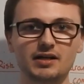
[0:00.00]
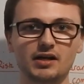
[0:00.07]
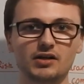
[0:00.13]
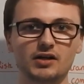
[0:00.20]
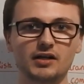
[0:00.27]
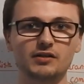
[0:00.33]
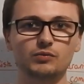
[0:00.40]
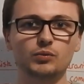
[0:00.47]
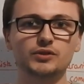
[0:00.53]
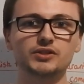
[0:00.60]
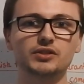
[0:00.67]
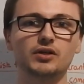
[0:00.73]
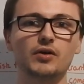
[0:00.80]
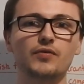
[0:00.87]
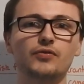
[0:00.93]
I kind of want to
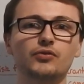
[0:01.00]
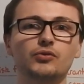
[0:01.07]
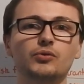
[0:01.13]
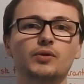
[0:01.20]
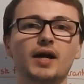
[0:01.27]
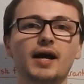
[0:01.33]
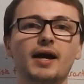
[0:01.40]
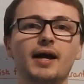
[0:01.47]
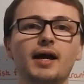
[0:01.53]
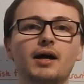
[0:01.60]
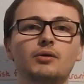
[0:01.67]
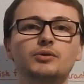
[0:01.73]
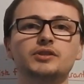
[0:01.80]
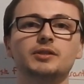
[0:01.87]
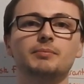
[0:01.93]
go through
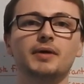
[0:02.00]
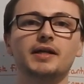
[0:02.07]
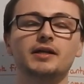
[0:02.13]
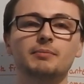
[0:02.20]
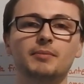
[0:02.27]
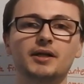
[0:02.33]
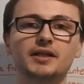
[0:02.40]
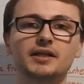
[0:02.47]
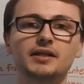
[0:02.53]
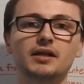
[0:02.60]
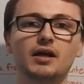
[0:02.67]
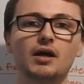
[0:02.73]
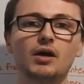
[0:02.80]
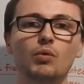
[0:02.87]
how to make money